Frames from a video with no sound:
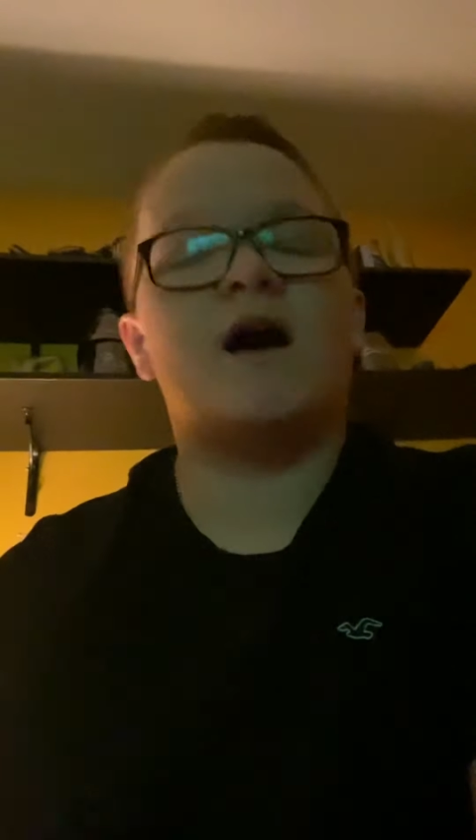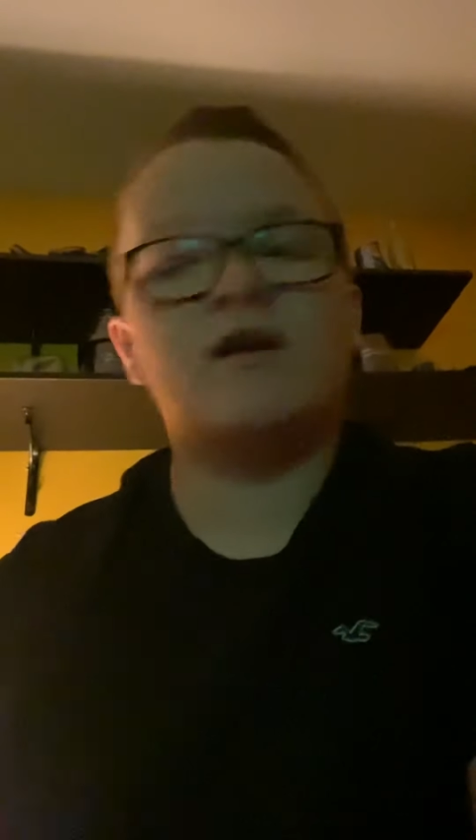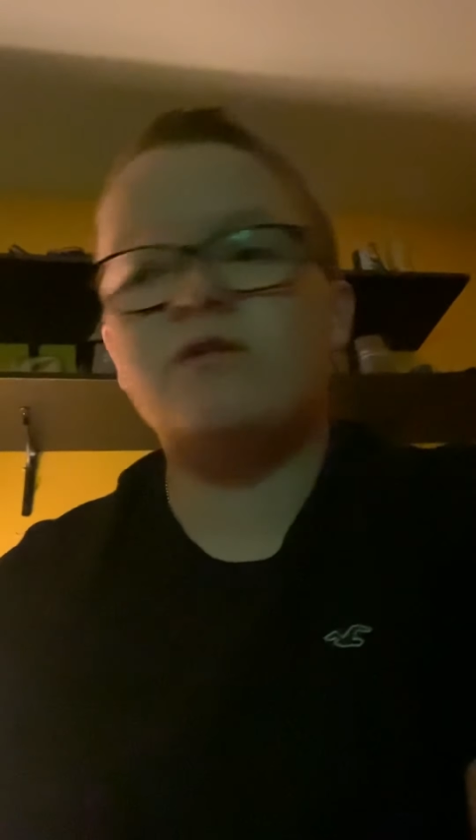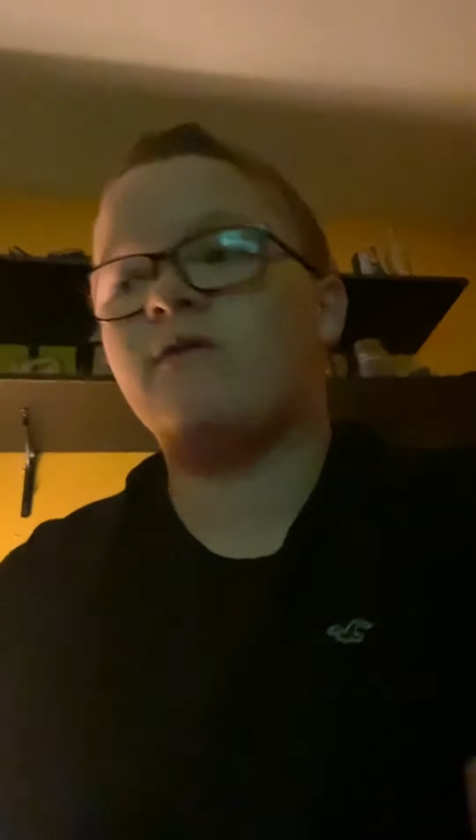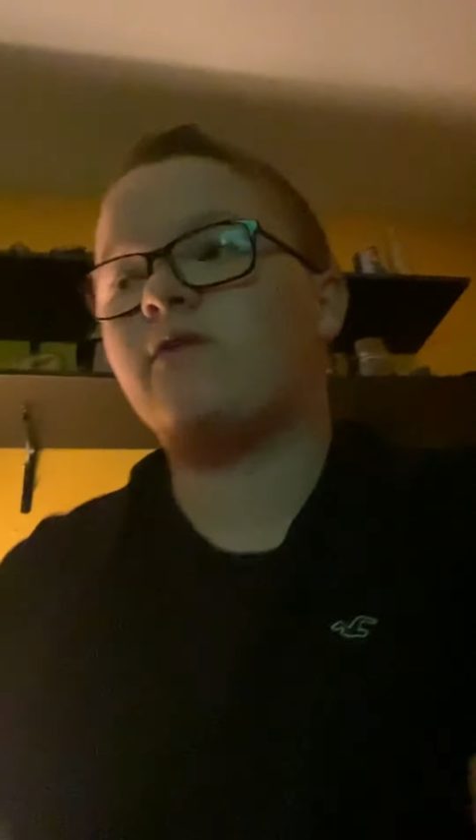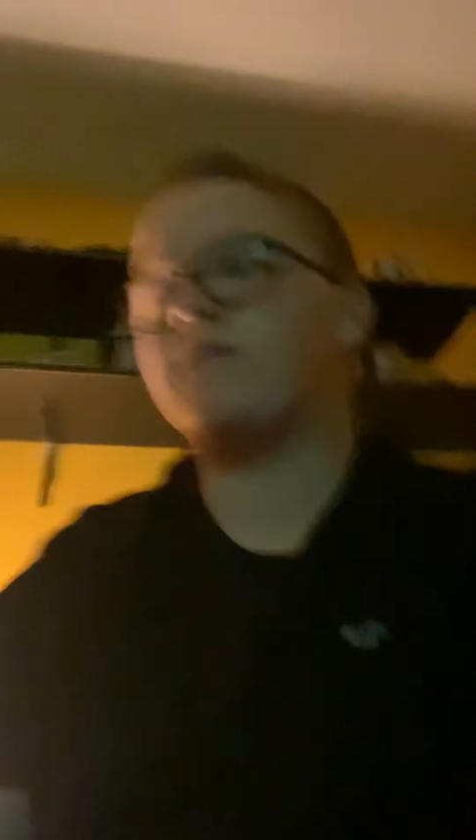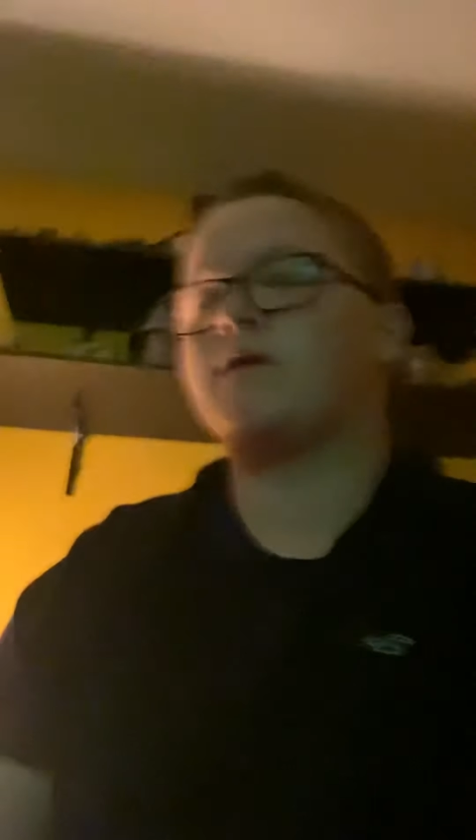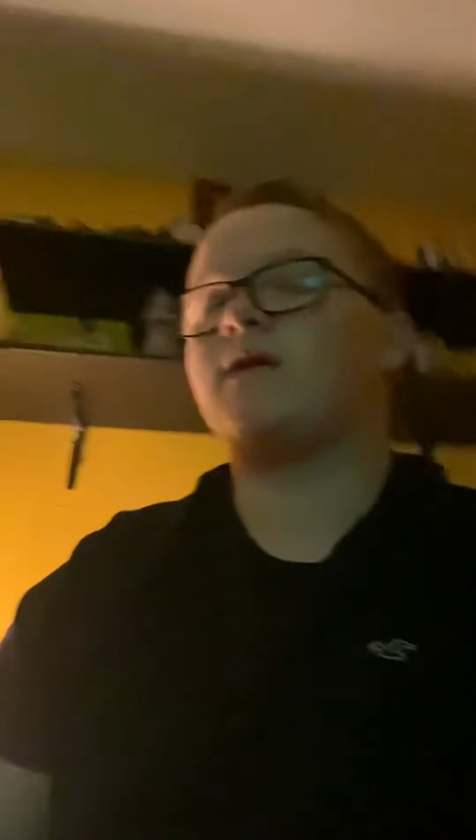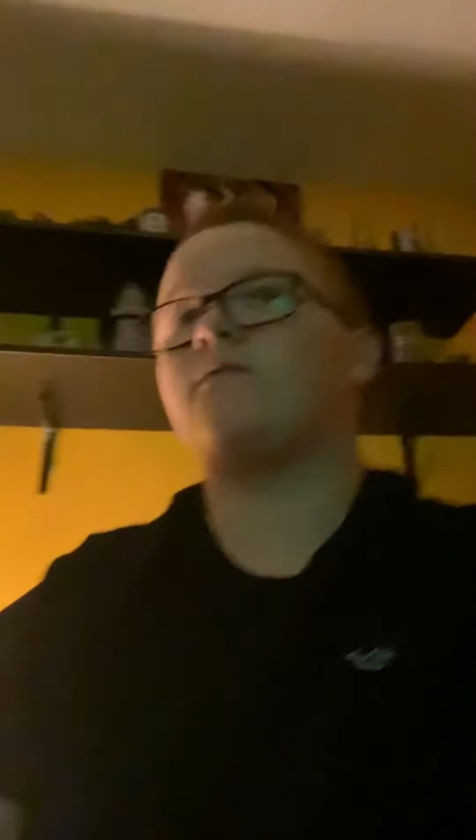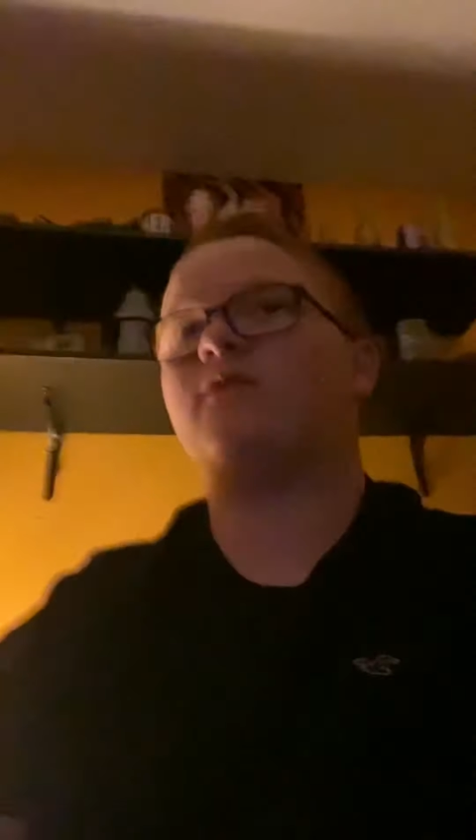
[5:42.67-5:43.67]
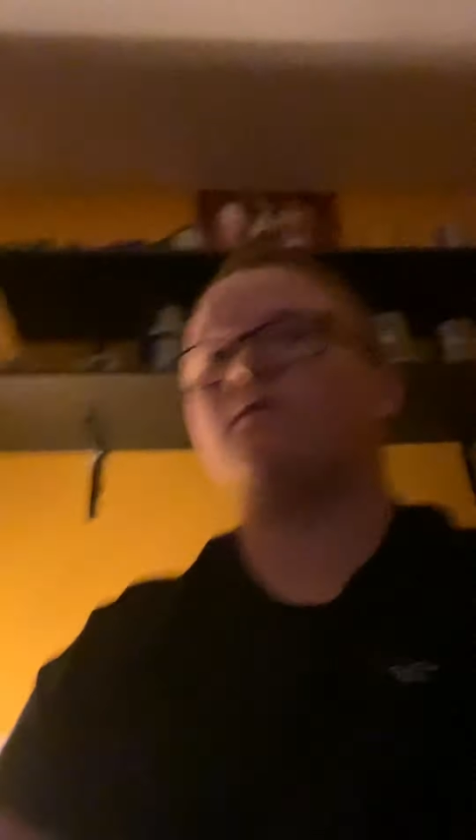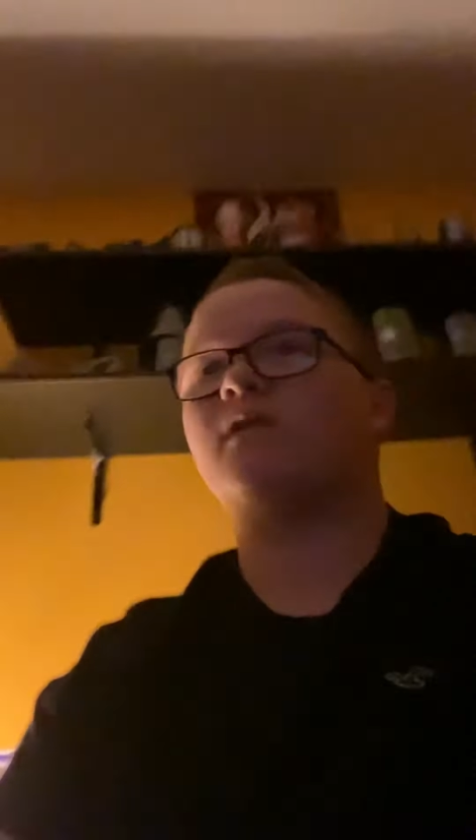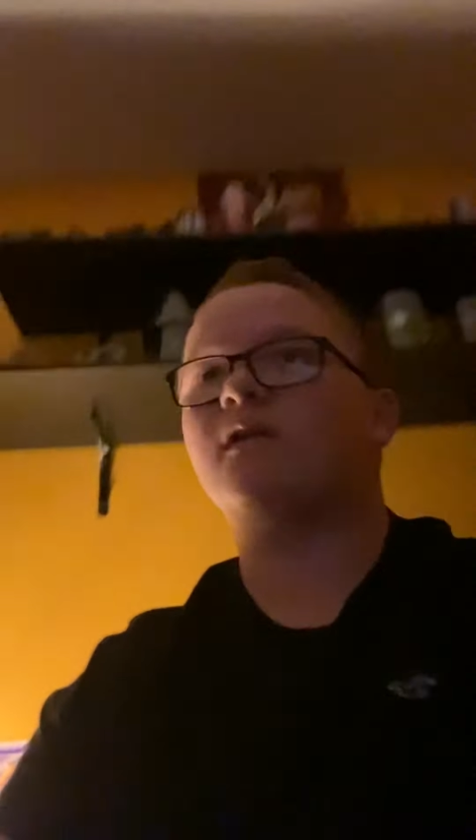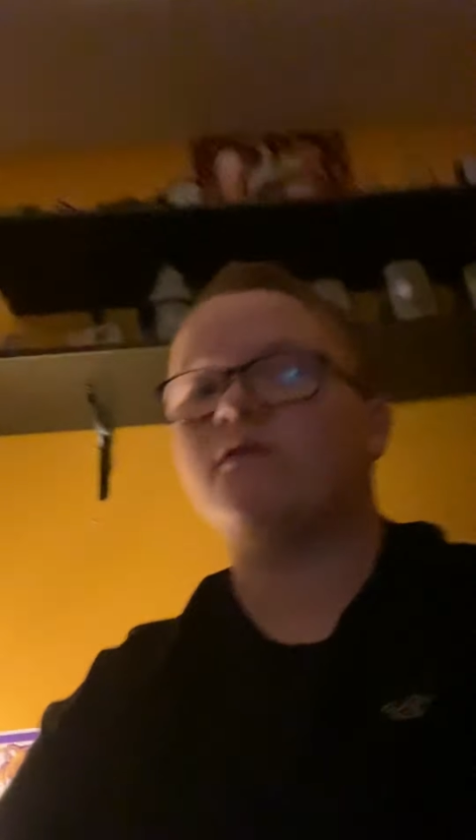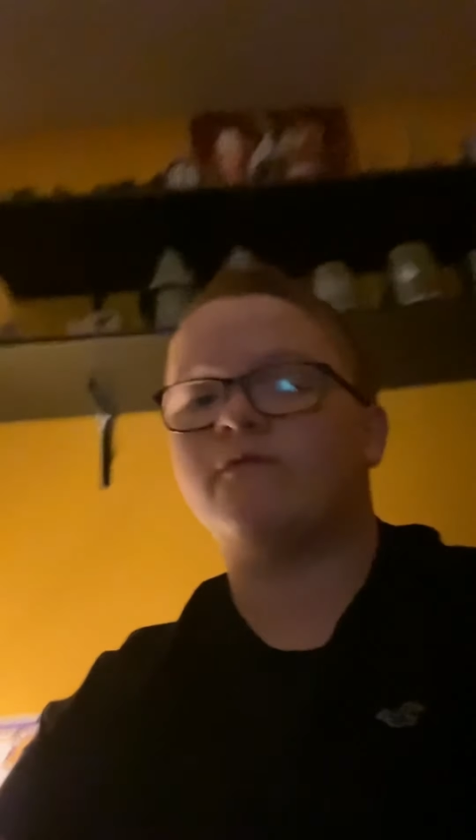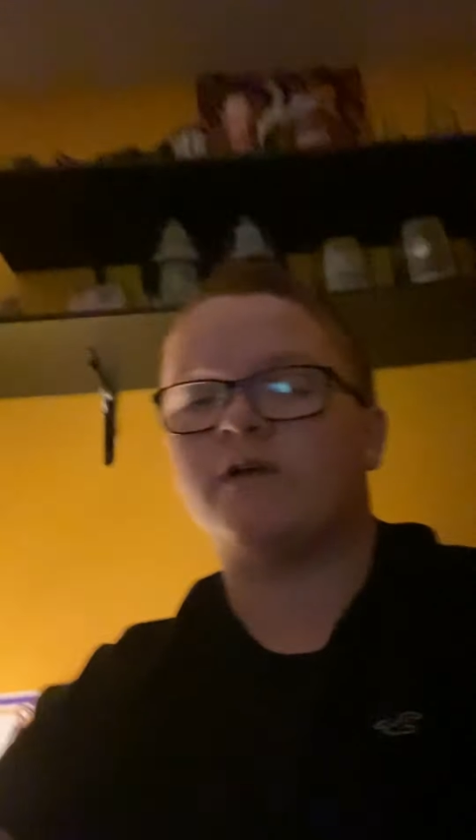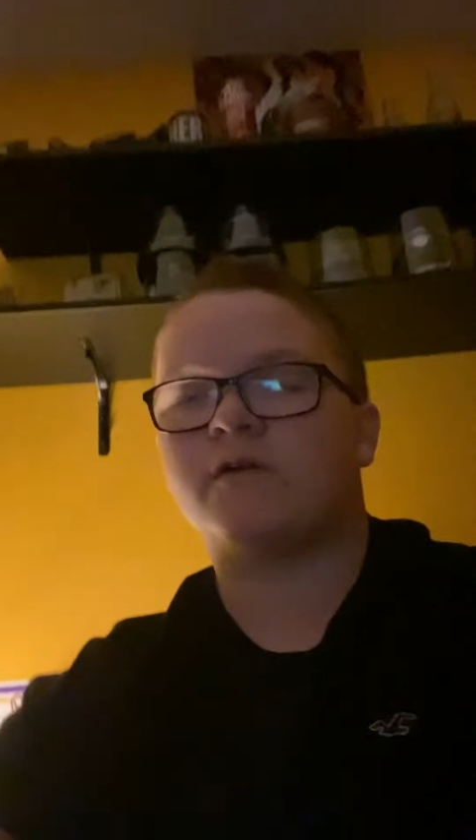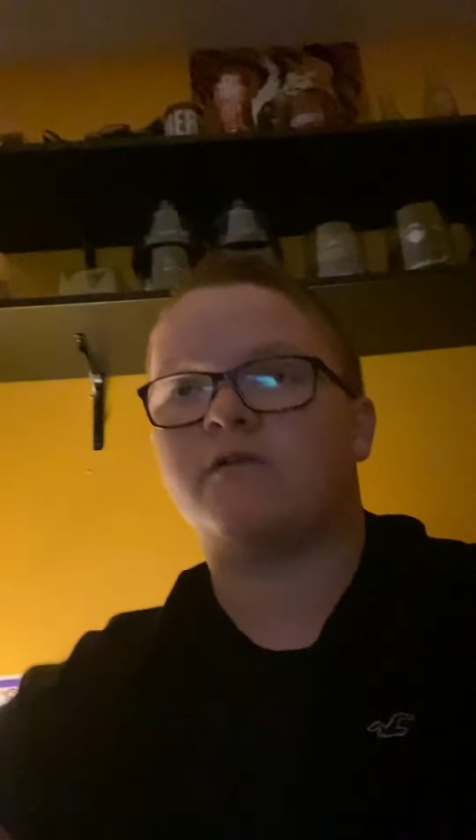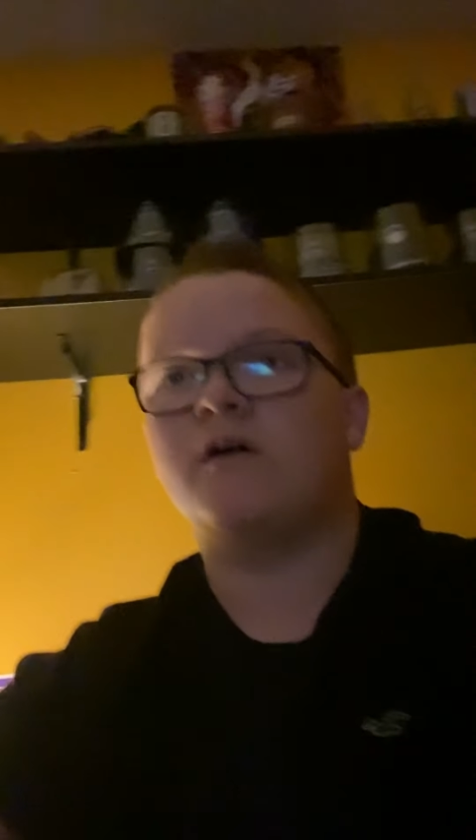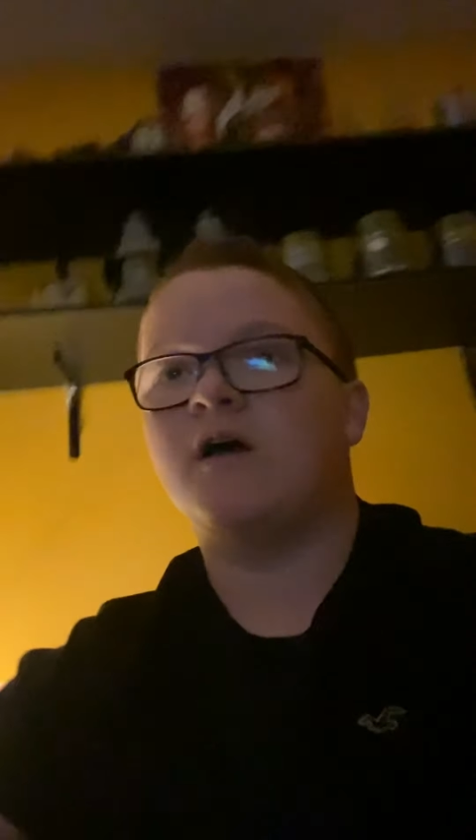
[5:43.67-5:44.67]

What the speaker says: I knew I was forgetting one. It's Luke Fickell.